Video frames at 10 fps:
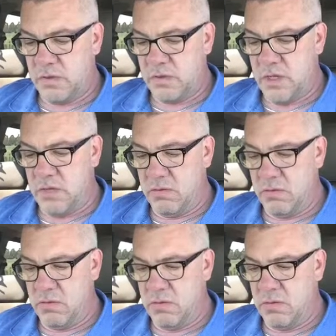Now,
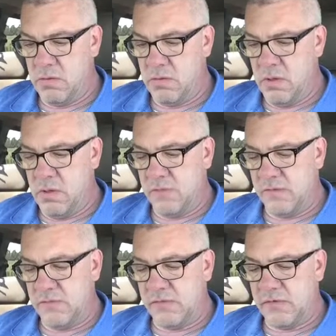
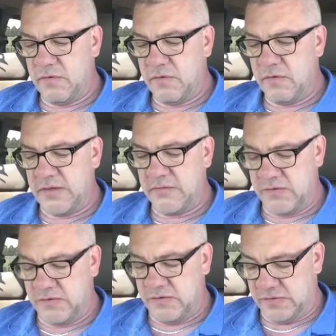see, I've still got like
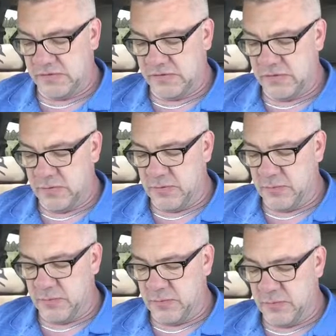66%
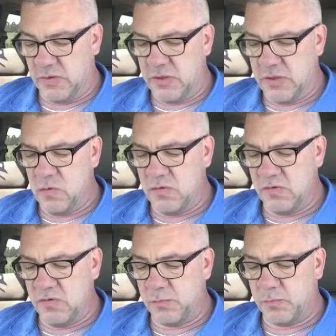power back. So I'm going to go into
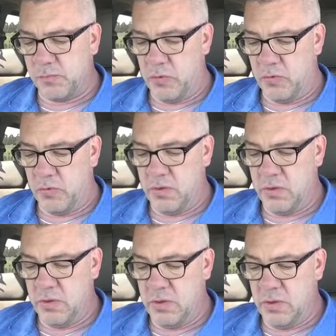sport mode.
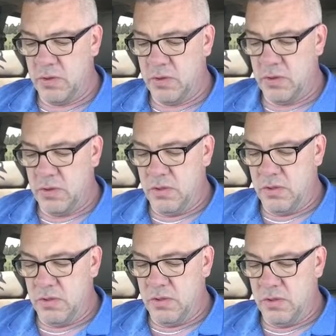
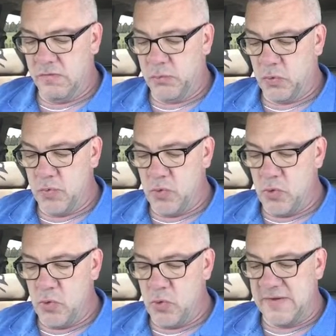Sport
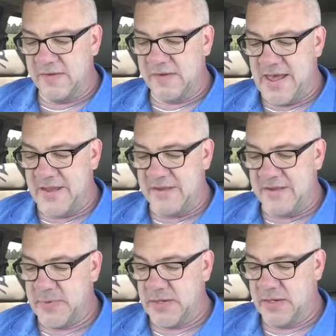mode is high
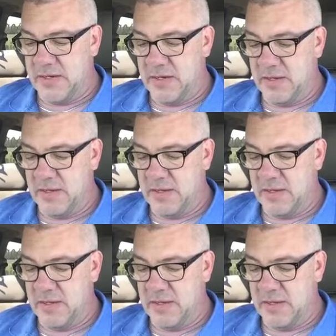speed.